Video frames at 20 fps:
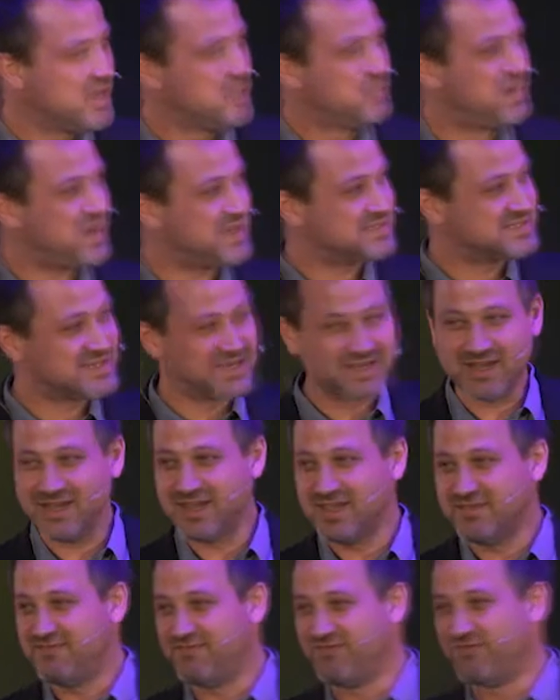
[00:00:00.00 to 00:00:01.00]

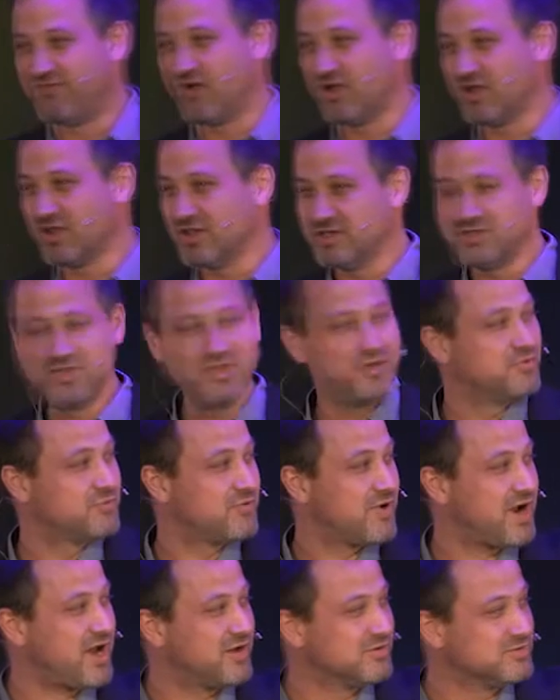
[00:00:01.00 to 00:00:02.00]
Basically, follow you
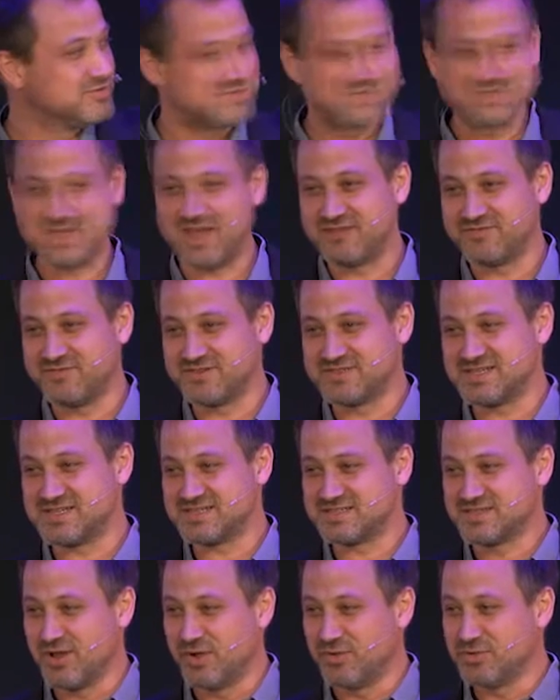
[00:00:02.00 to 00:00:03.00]
around San
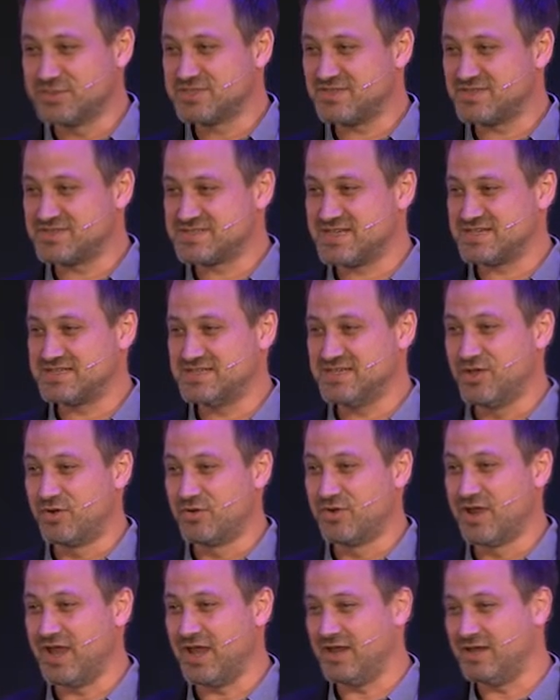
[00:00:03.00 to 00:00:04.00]
Francisco or whichever city
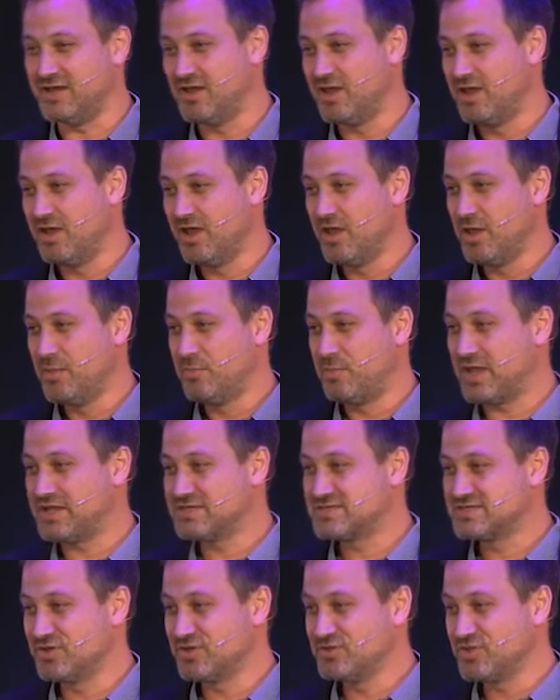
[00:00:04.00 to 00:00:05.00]
you're in
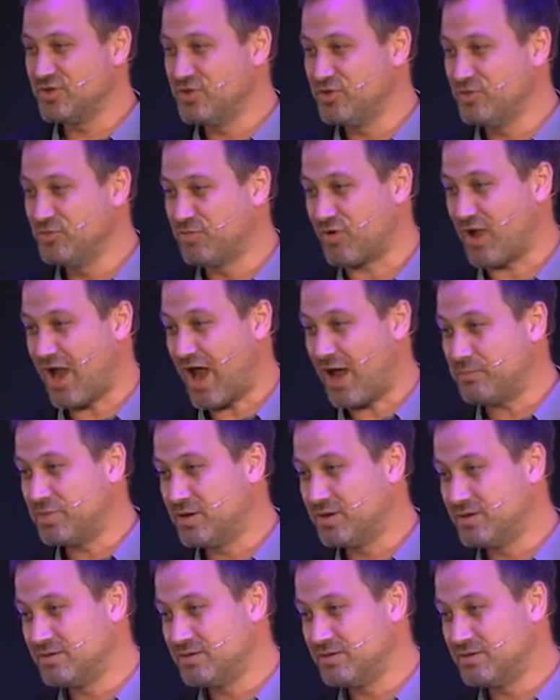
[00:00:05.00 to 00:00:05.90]
based on your Uber app.